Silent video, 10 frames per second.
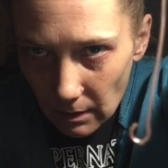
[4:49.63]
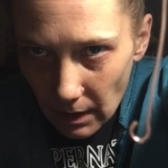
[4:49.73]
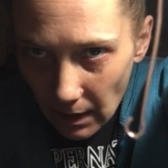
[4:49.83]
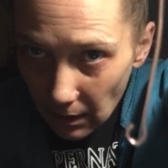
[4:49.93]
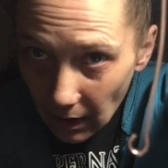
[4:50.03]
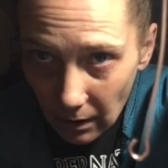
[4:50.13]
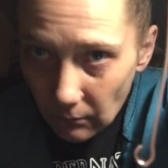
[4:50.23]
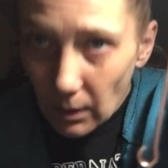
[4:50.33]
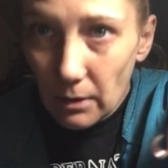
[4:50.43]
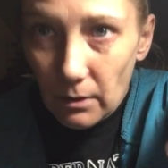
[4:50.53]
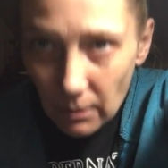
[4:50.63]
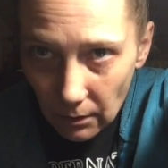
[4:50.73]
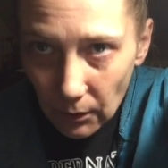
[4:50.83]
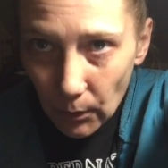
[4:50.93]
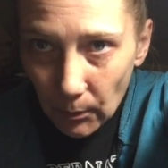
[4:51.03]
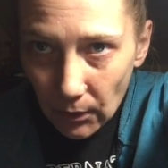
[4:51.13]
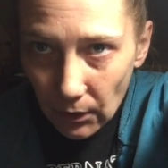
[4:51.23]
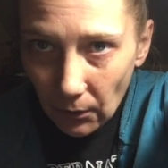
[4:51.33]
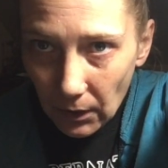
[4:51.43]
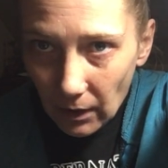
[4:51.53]
and even the looper
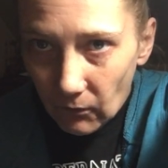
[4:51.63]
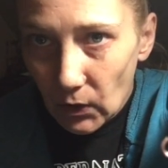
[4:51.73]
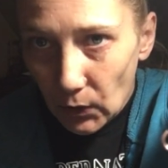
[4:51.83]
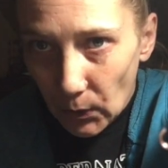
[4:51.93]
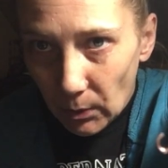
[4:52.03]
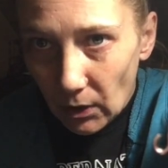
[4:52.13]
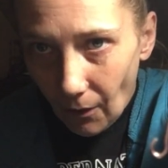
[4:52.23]
don't even loop it